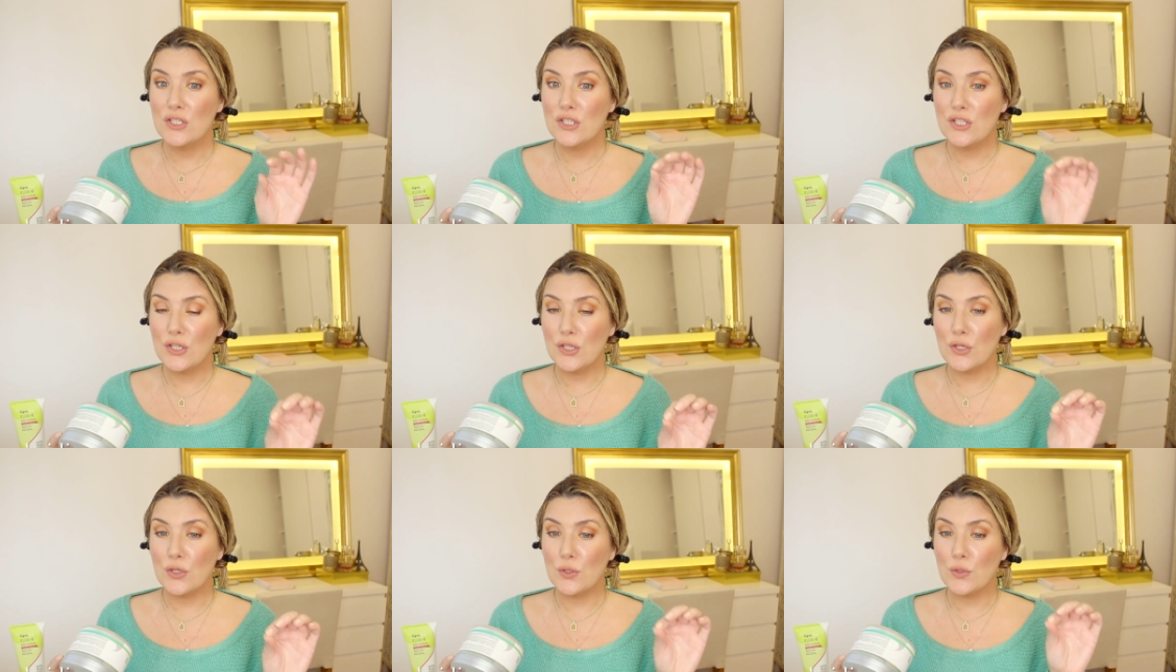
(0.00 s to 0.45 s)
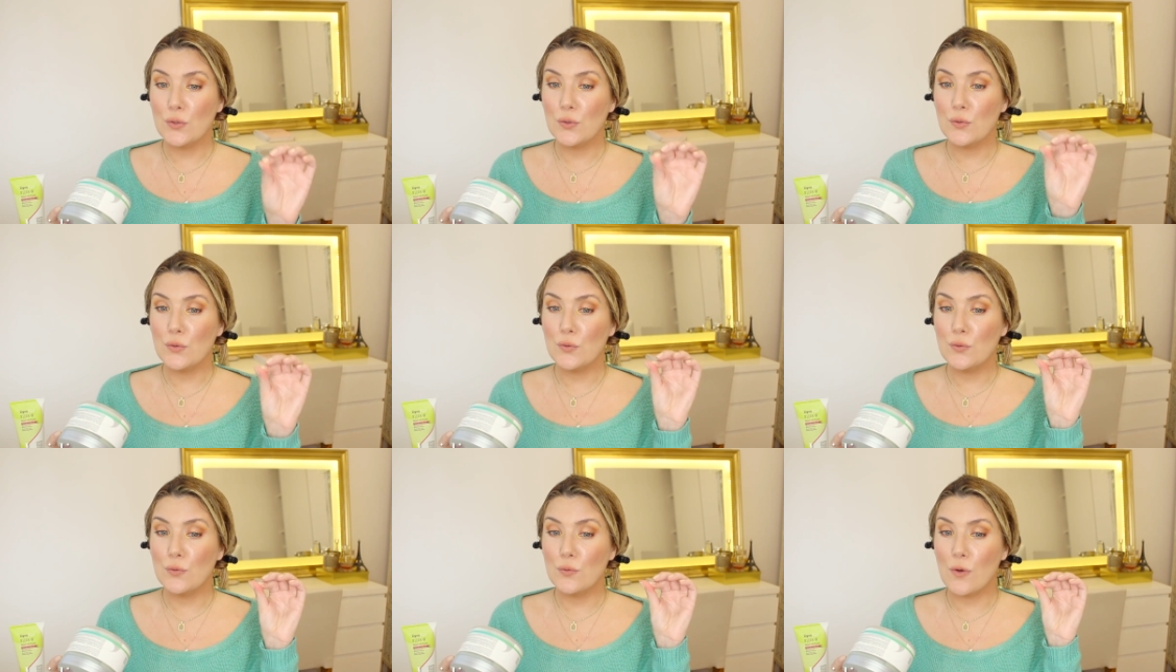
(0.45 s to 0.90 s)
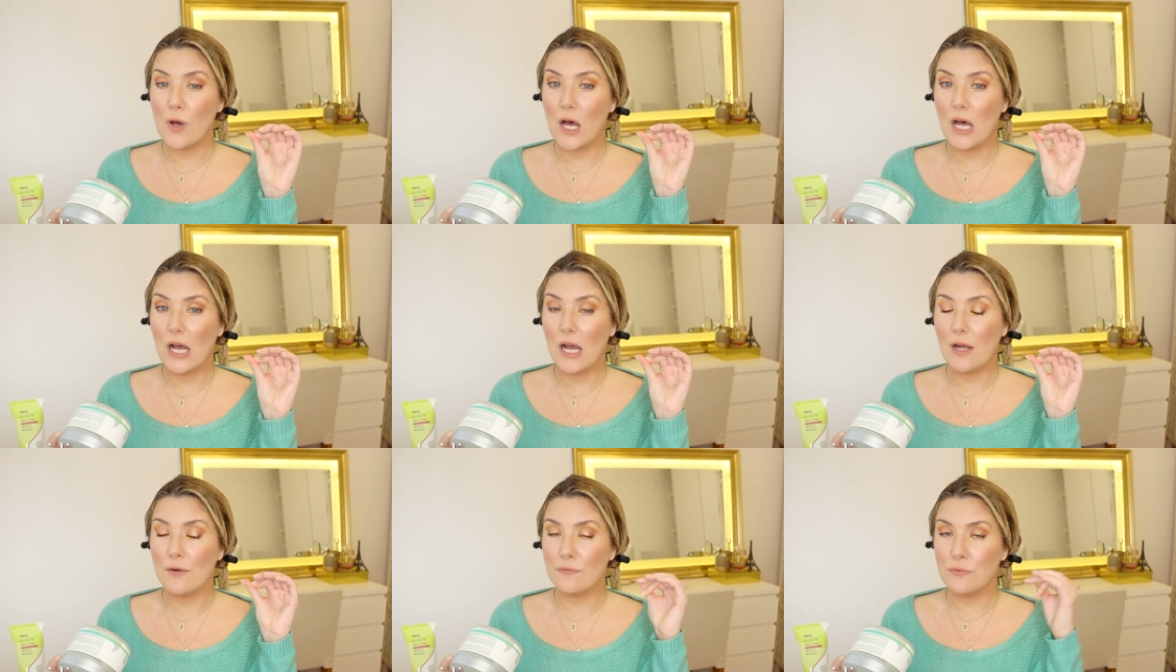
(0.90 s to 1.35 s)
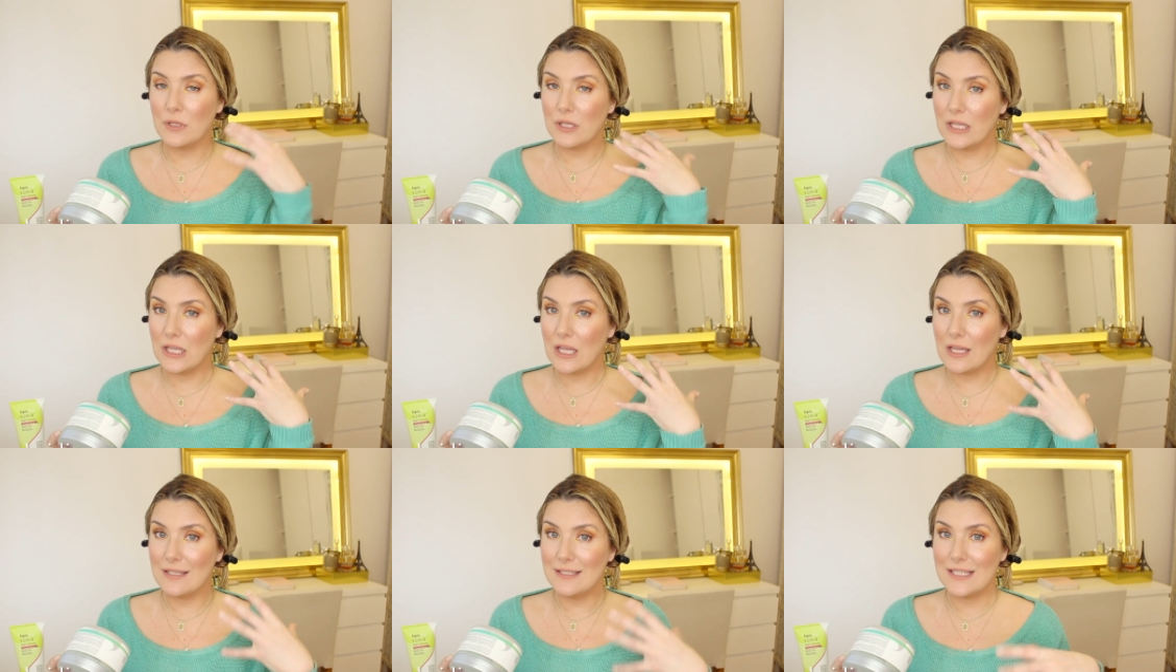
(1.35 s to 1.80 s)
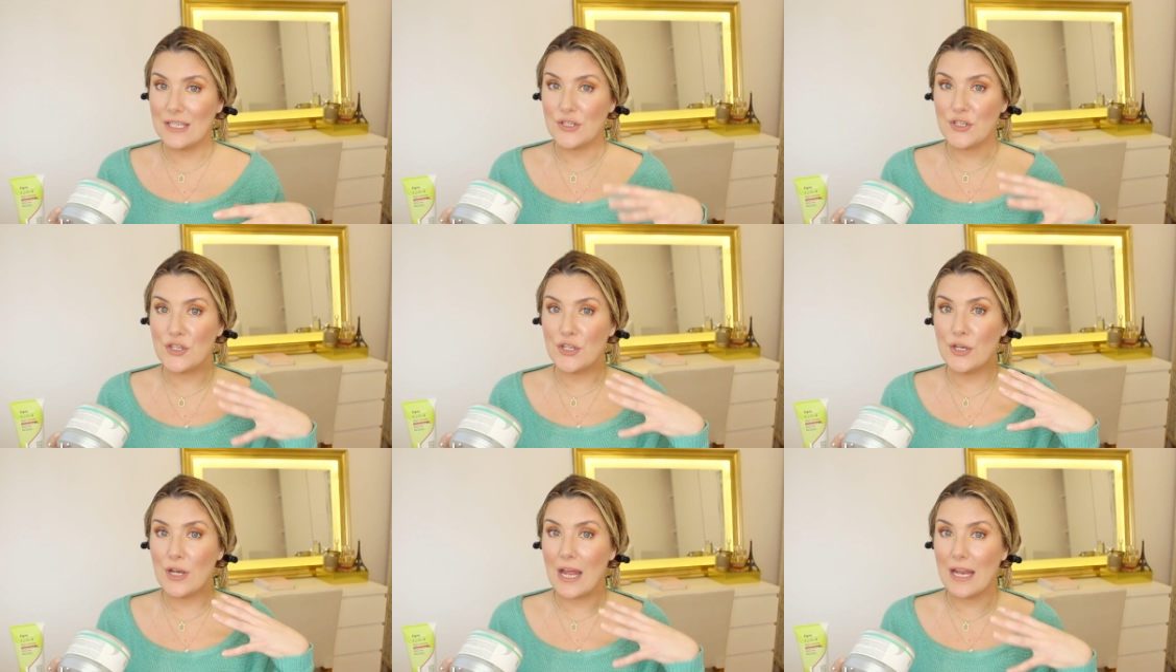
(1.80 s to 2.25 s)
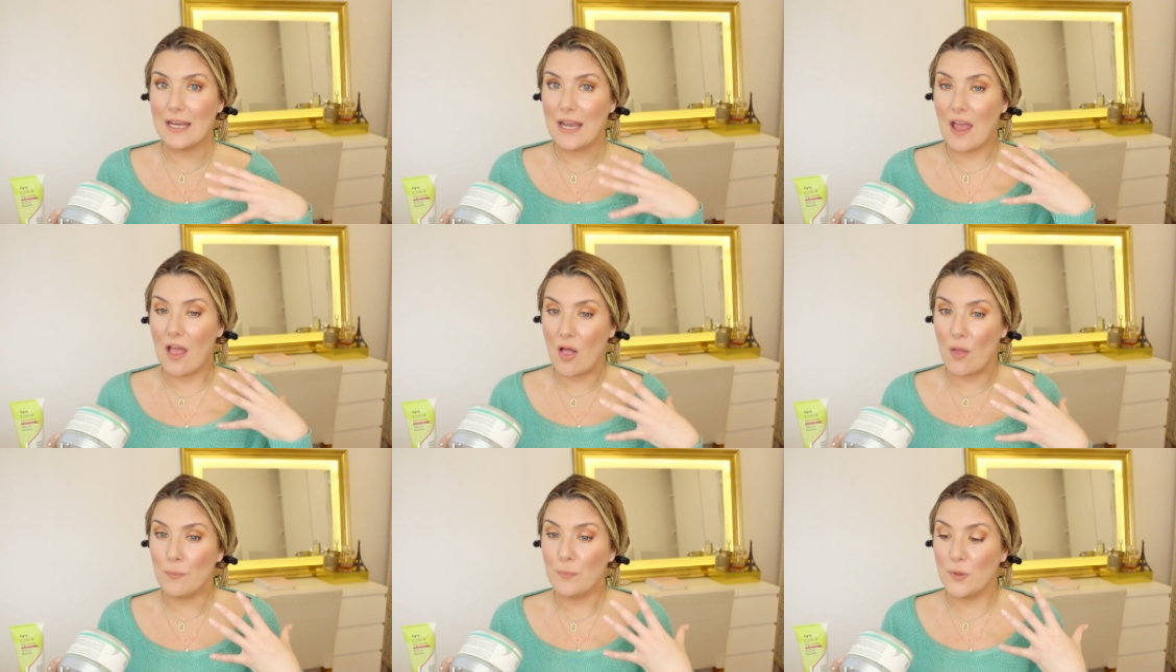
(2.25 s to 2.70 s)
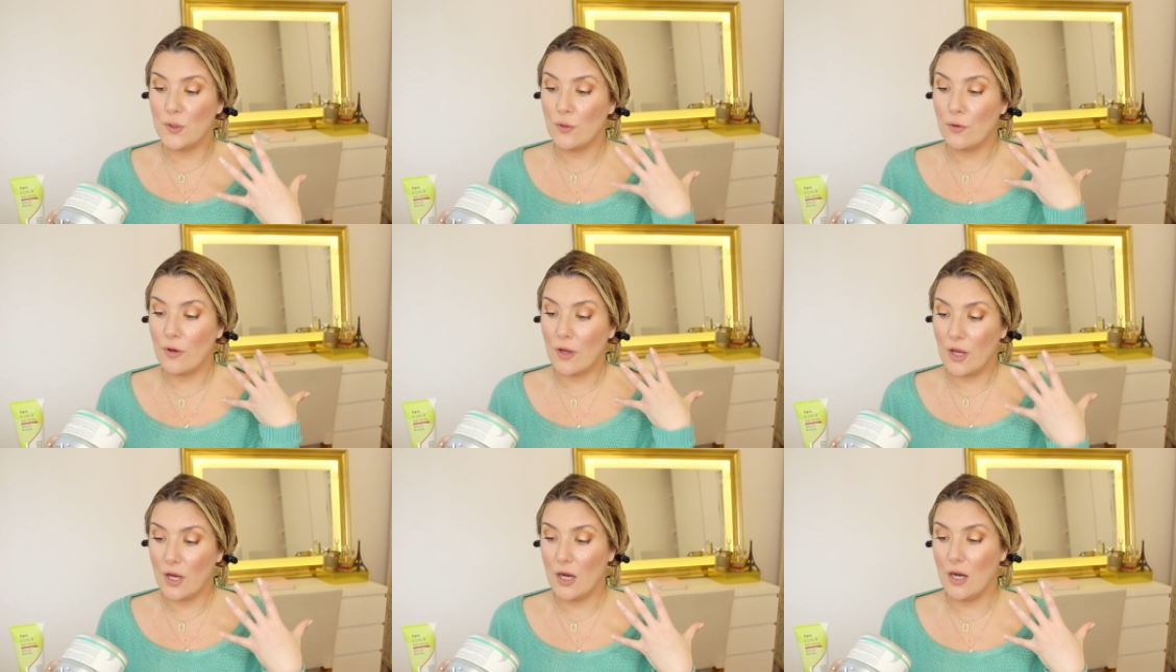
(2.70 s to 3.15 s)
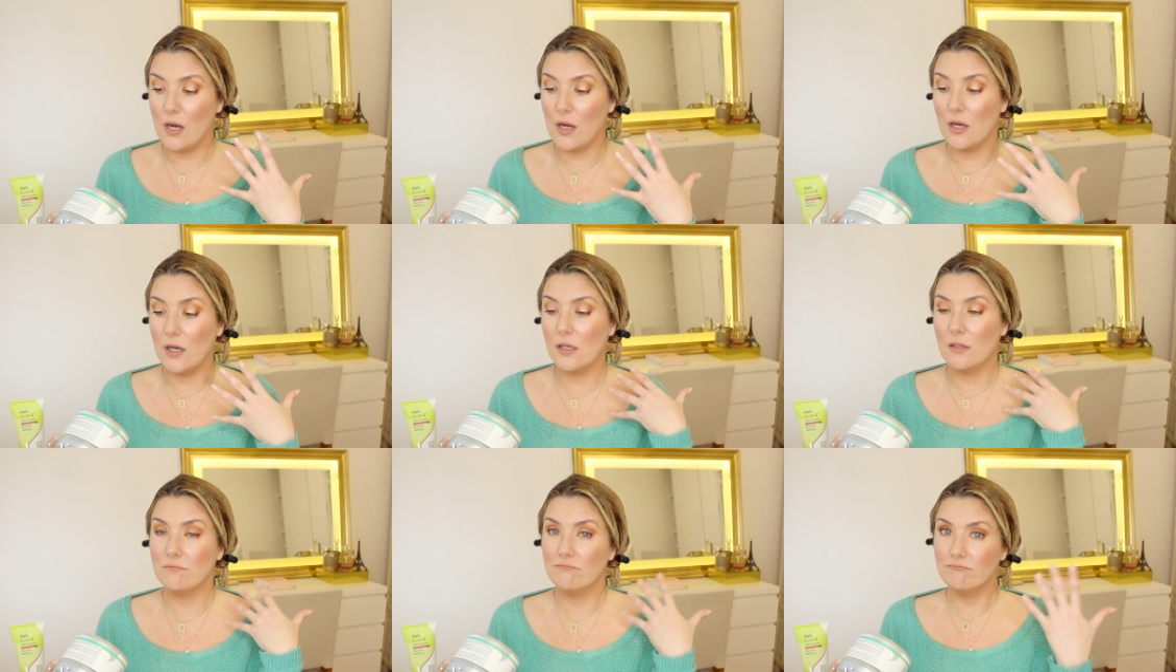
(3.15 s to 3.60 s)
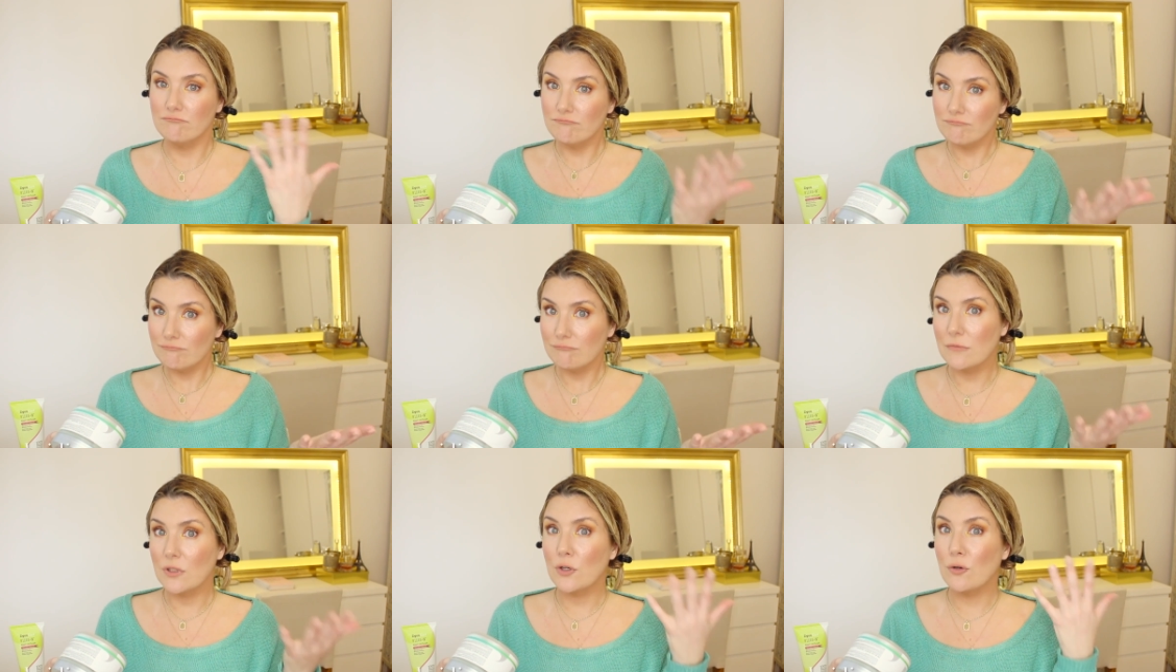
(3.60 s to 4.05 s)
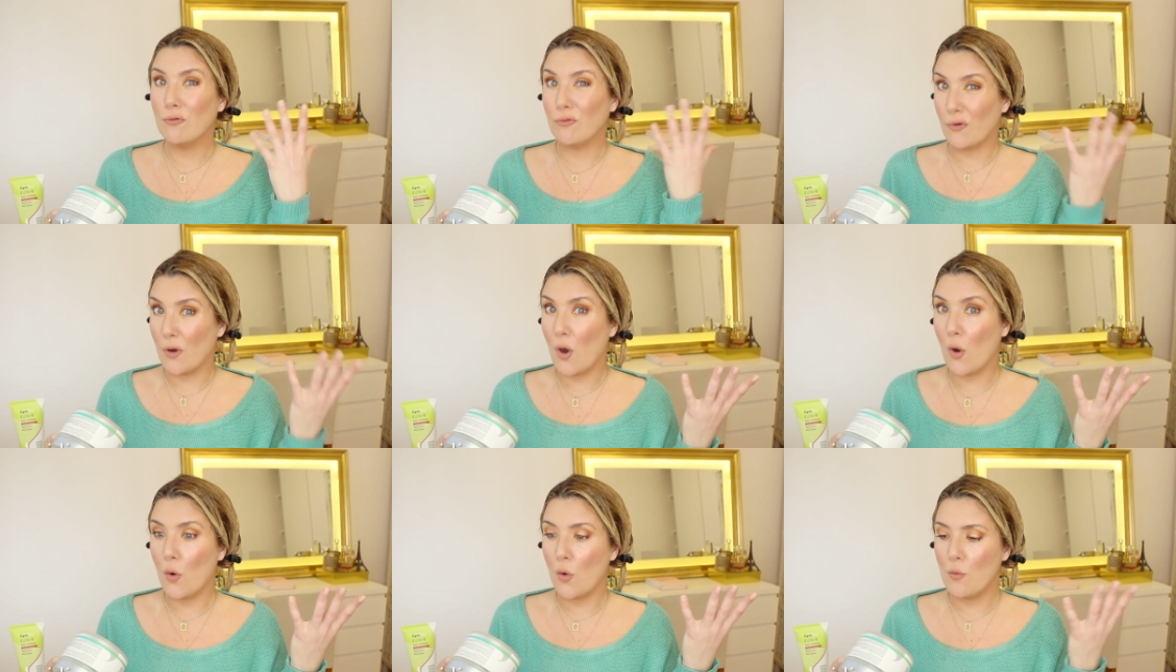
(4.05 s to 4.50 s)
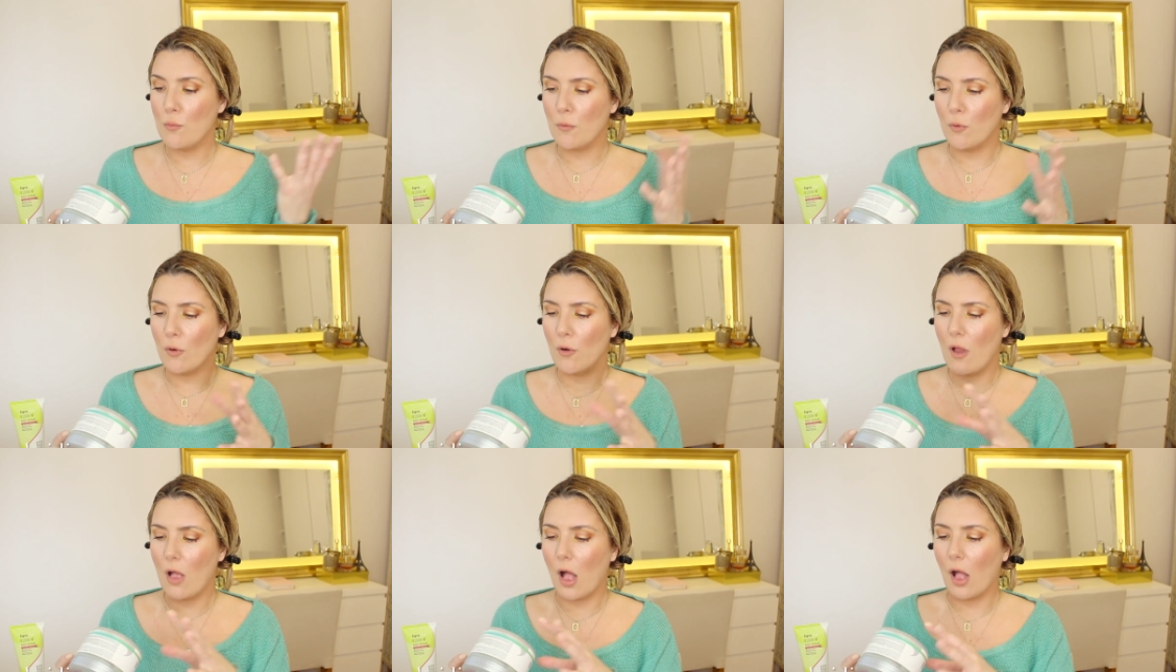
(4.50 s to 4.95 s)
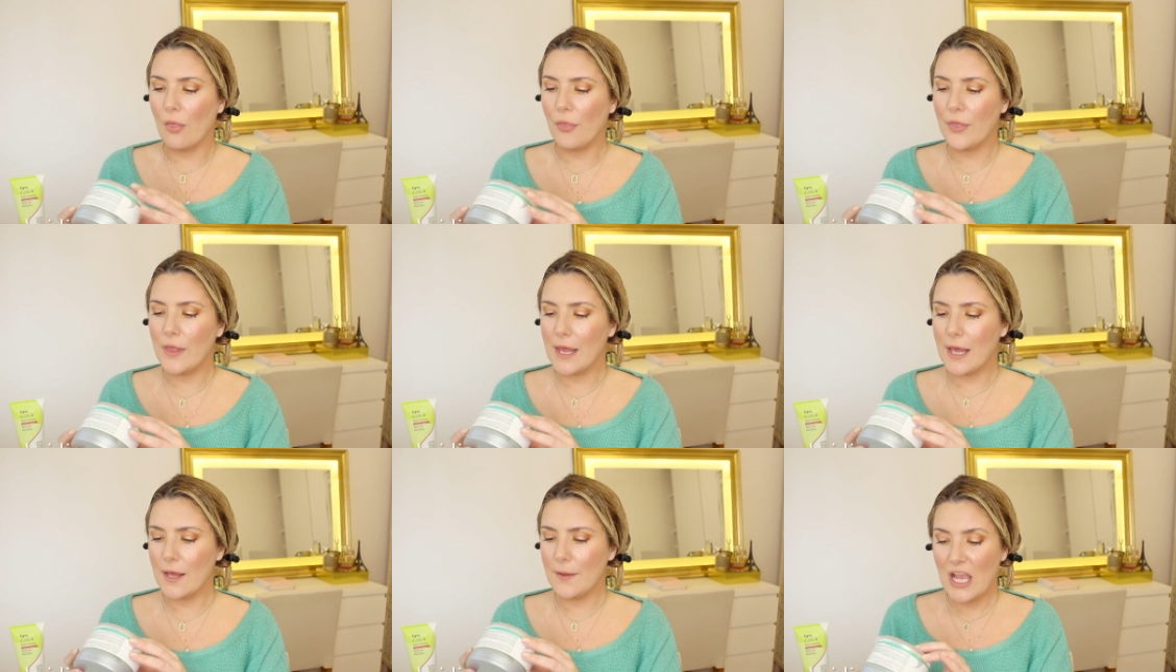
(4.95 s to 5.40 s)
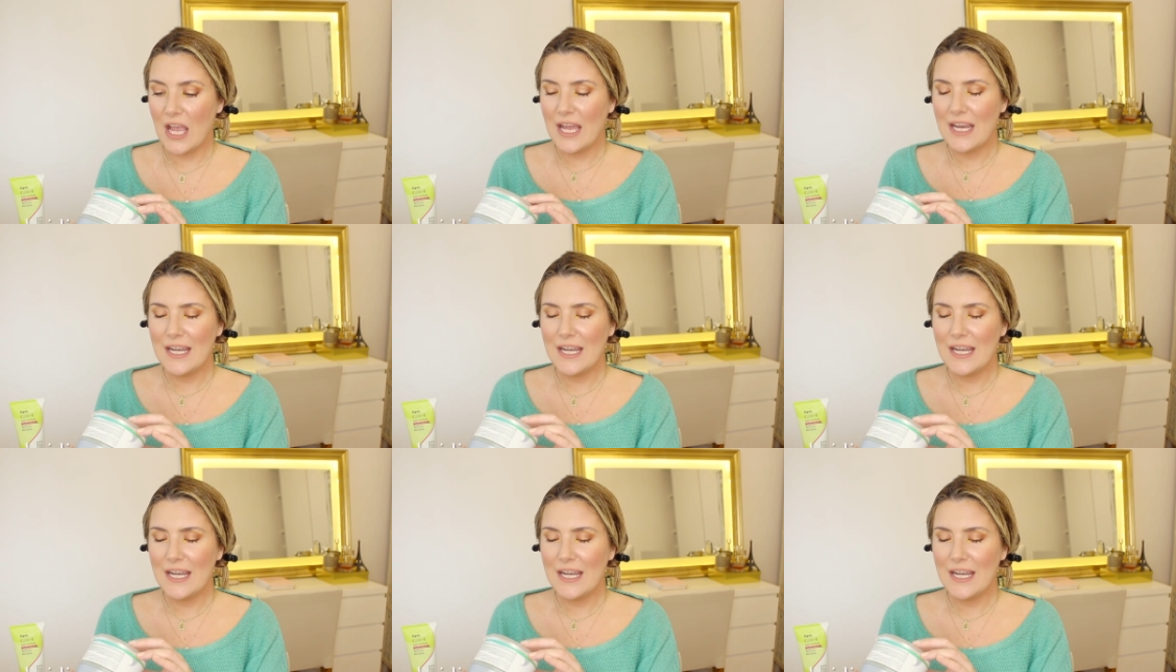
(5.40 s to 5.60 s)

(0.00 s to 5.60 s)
to really condition and help your hair grow more healthy.